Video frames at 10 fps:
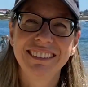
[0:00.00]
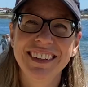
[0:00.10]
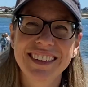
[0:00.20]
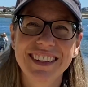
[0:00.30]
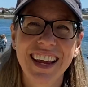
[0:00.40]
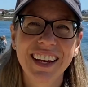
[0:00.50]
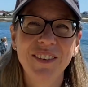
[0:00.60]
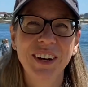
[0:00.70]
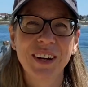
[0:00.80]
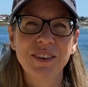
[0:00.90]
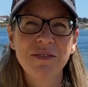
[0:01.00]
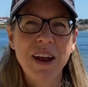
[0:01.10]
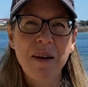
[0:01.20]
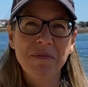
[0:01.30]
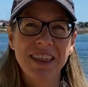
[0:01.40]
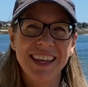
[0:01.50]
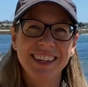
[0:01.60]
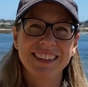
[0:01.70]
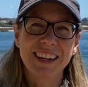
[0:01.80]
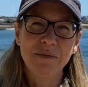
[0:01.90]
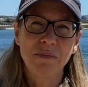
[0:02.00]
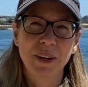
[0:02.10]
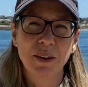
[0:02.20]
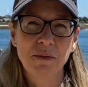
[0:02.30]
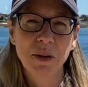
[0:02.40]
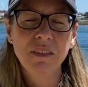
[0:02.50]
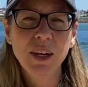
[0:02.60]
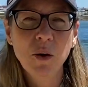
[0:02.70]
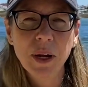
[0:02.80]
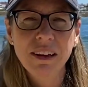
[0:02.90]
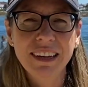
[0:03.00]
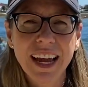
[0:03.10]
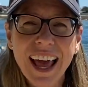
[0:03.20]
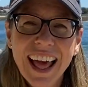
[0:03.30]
Looks like we're gonna wrap things up here really quickly.